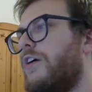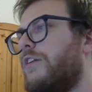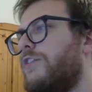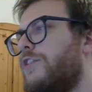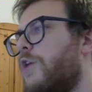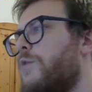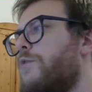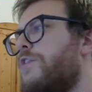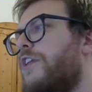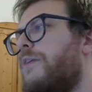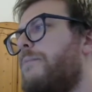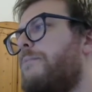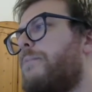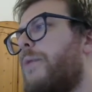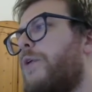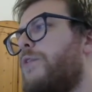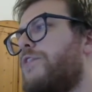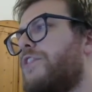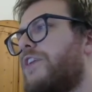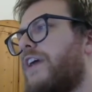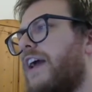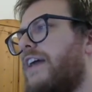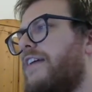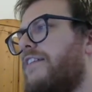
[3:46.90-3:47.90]
Note that in
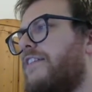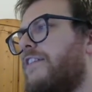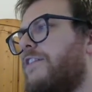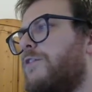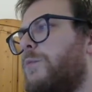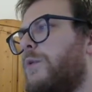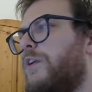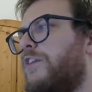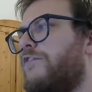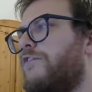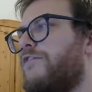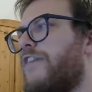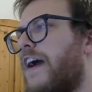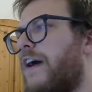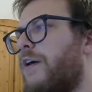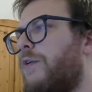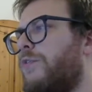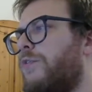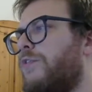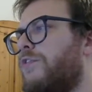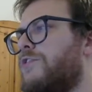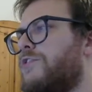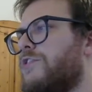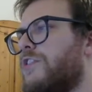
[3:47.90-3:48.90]
both cases we've
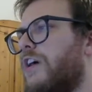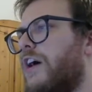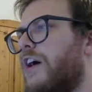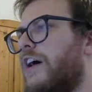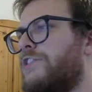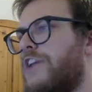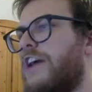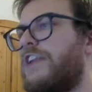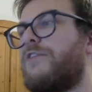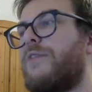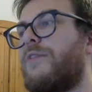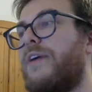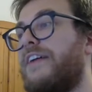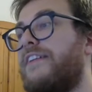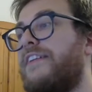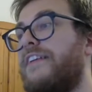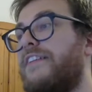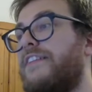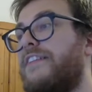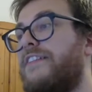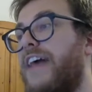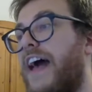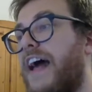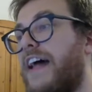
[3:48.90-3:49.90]
found a
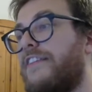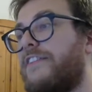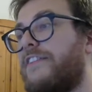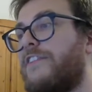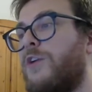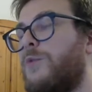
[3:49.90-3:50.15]
generating set,